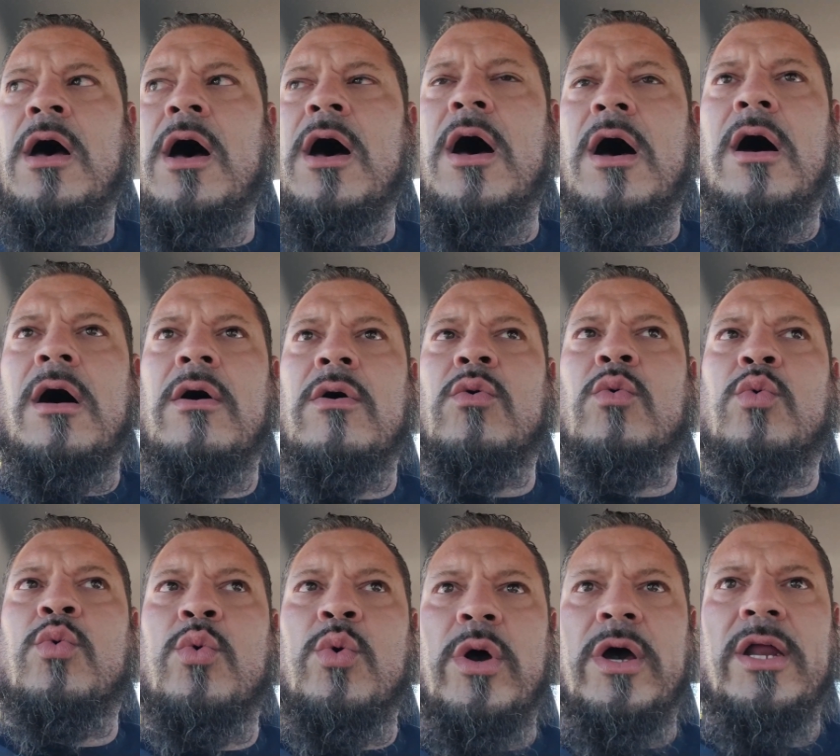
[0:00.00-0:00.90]
uh,
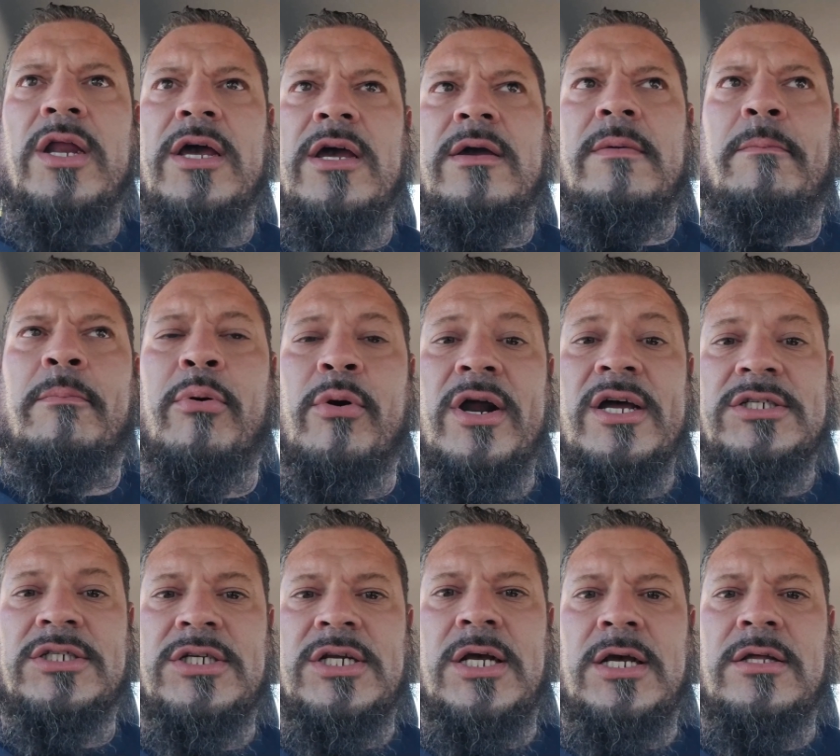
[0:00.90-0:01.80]
really
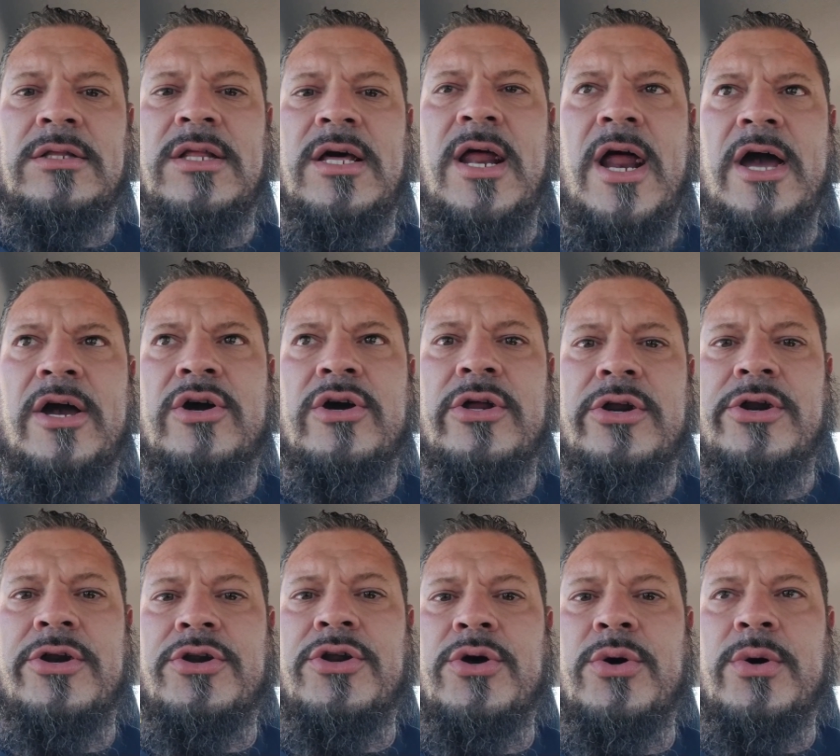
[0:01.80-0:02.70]
pressing that I
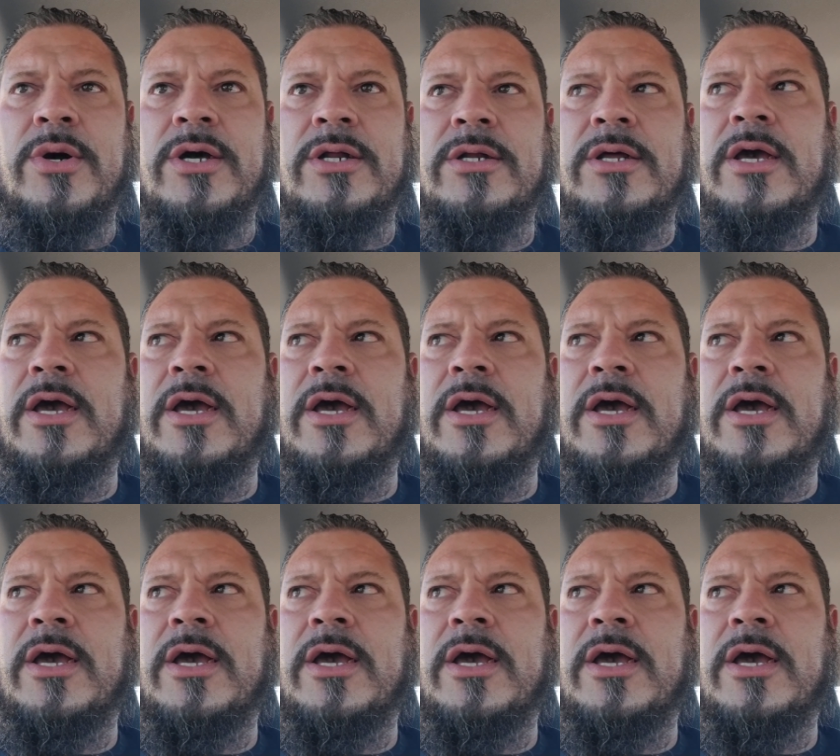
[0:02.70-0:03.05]
couldn't do it.